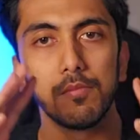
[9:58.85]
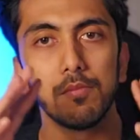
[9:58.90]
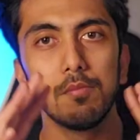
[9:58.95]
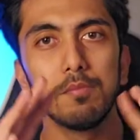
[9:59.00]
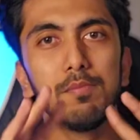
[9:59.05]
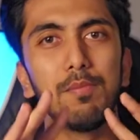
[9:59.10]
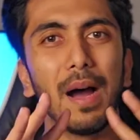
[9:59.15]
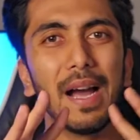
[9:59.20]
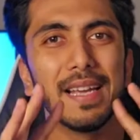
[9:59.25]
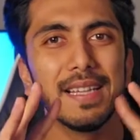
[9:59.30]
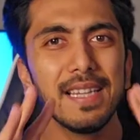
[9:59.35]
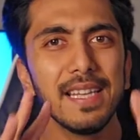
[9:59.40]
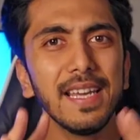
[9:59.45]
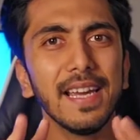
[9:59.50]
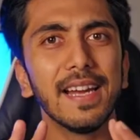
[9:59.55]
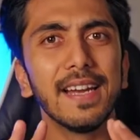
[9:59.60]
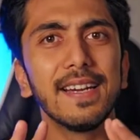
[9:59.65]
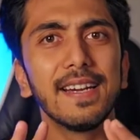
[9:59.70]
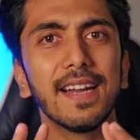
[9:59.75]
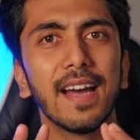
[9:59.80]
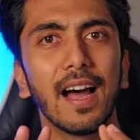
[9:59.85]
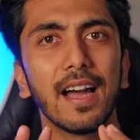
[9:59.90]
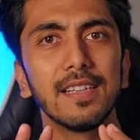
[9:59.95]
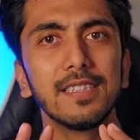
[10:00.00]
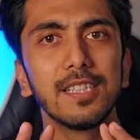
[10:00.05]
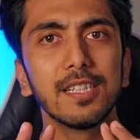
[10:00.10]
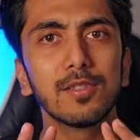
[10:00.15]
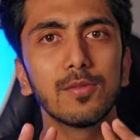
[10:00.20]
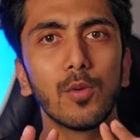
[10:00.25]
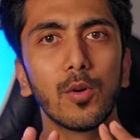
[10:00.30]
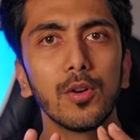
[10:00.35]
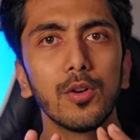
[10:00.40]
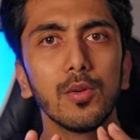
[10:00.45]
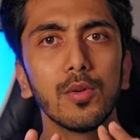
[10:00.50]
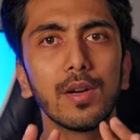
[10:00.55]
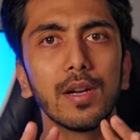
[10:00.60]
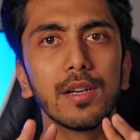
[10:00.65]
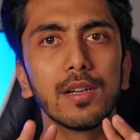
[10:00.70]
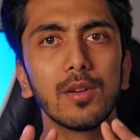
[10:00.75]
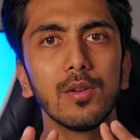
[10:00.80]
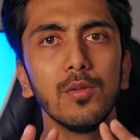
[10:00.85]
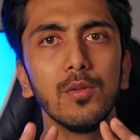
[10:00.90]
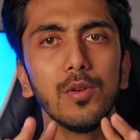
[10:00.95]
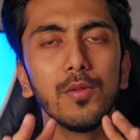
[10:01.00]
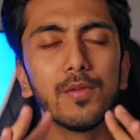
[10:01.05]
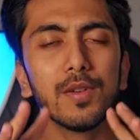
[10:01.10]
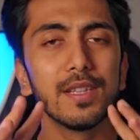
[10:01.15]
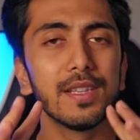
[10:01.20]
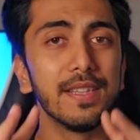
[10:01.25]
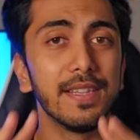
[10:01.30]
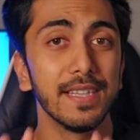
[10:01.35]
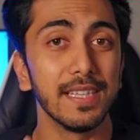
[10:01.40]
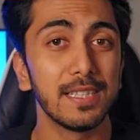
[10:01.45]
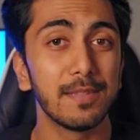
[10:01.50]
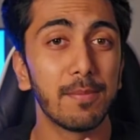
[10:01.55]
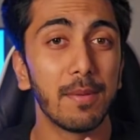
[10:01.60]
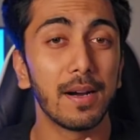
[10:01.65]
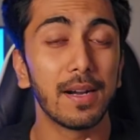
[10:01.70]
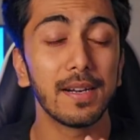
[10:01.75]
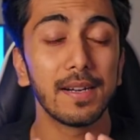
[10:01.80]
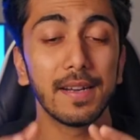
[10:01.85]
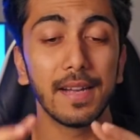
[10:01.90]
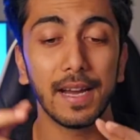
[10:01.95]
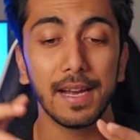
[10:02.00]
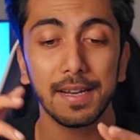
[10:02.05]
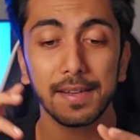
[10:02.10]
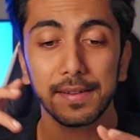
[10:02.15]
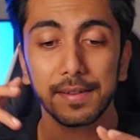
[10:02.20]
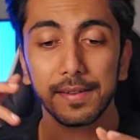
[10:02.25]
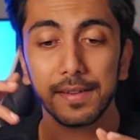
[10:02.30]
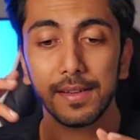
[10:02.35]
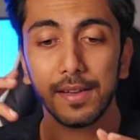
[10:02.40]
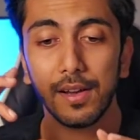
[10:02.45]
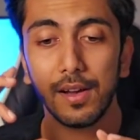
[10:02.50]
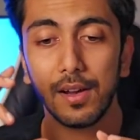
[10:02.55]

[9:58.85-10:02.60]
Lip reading: By the end, I just want to conclude with this part that